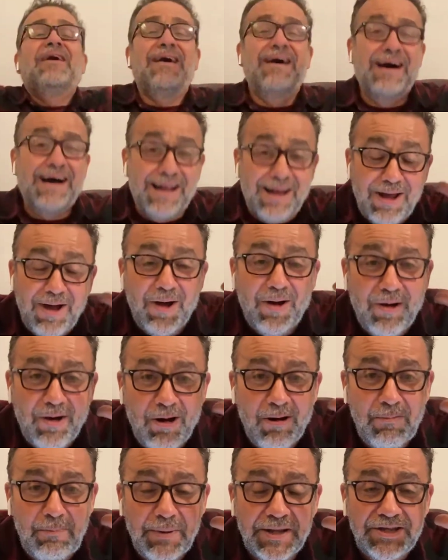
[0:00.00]
Hello,
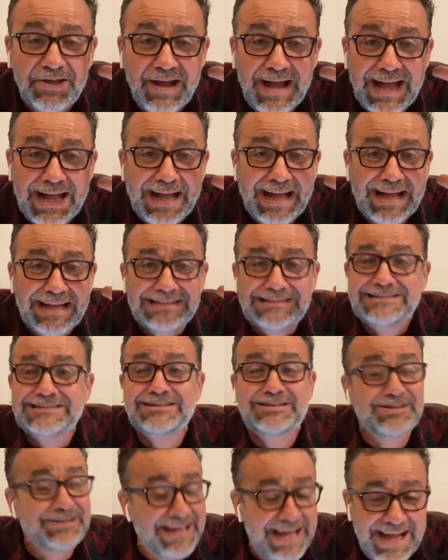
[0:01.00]
open your eyes.
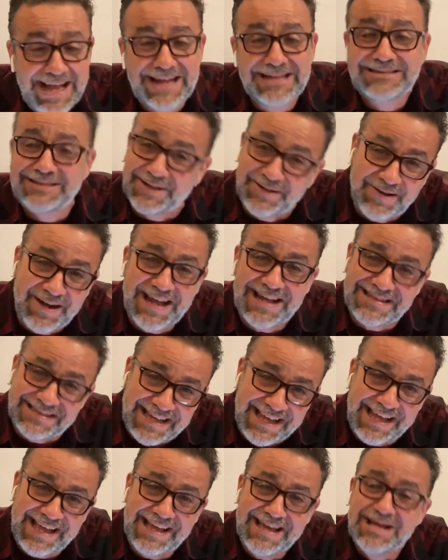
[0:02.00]
Today is a great
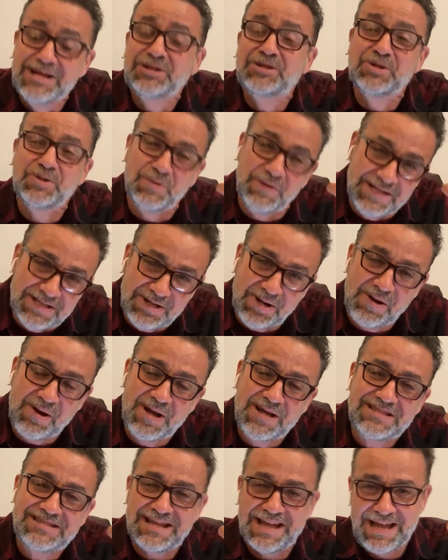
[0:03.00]
day to
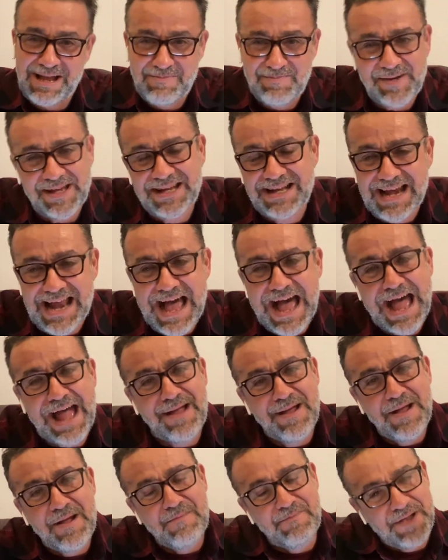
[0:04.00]
rejoice and be glad
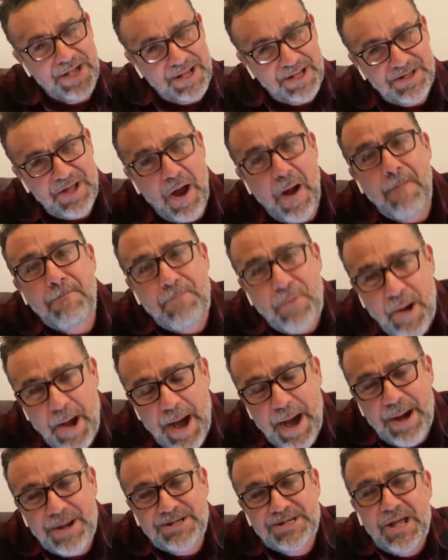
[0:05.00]
Woo! because our
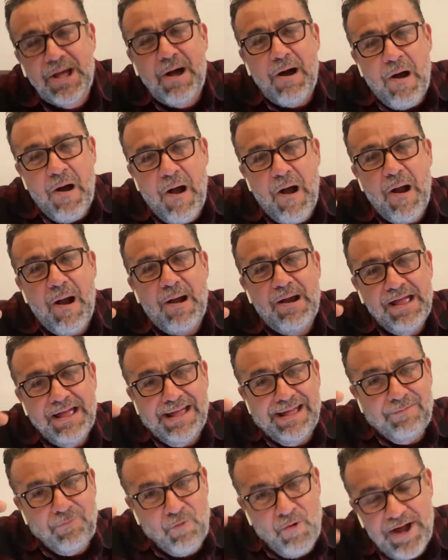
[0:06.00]
prayers are
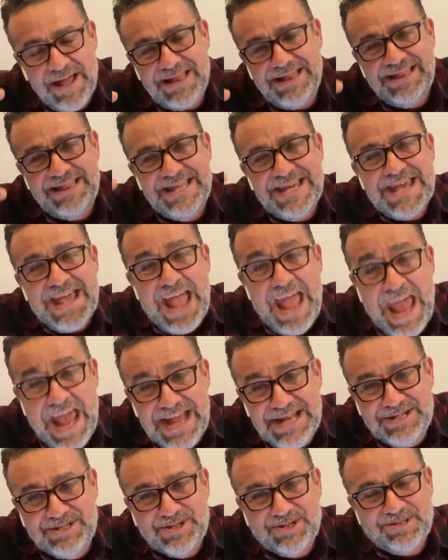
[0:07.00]
with the
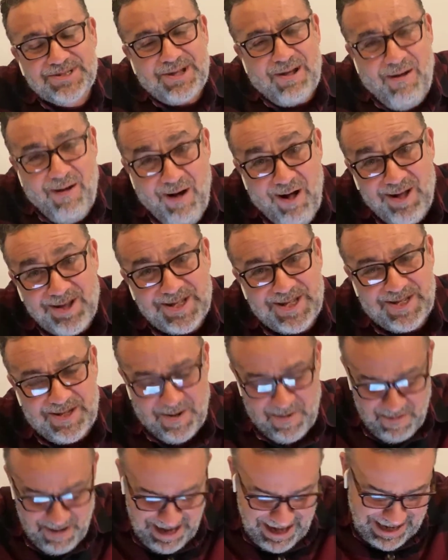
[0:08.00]
angels
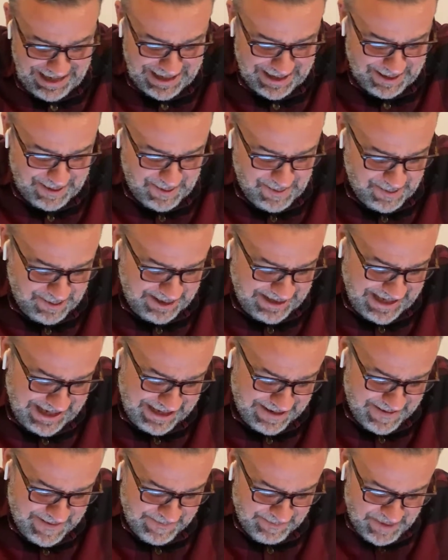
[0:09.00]
also. Hallelujah.
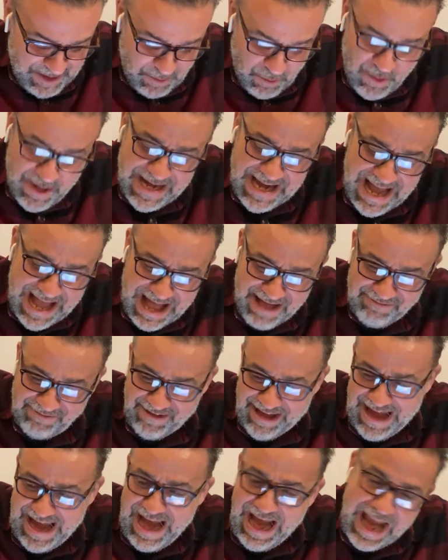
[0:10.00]
We have
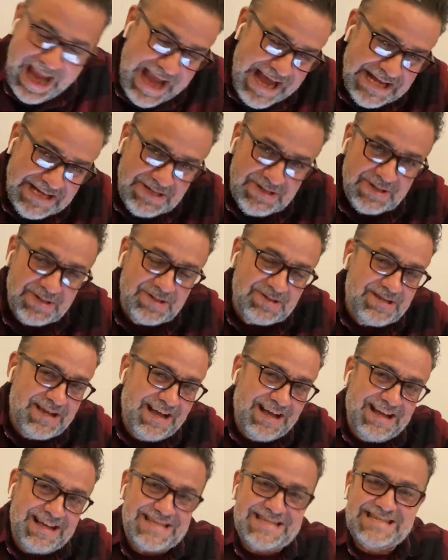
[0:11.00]
angels
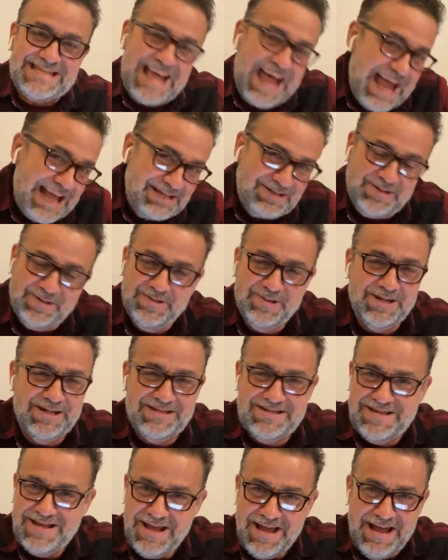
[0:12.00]
assigned to
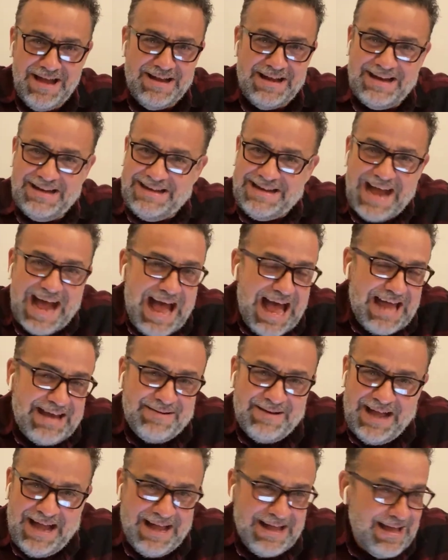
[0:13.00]
us. God,
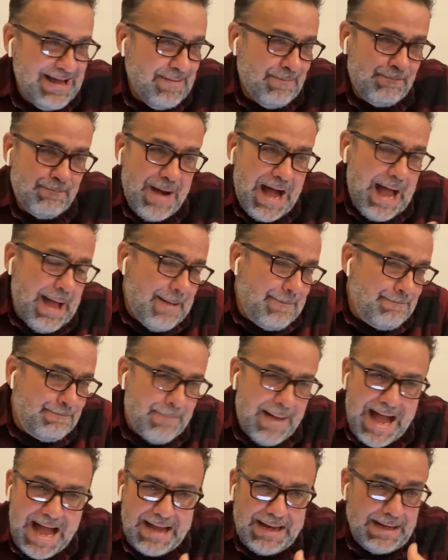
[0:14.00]
my,
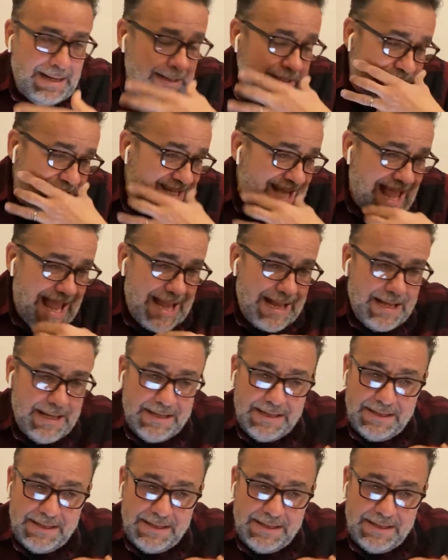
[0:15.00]
my, it's like,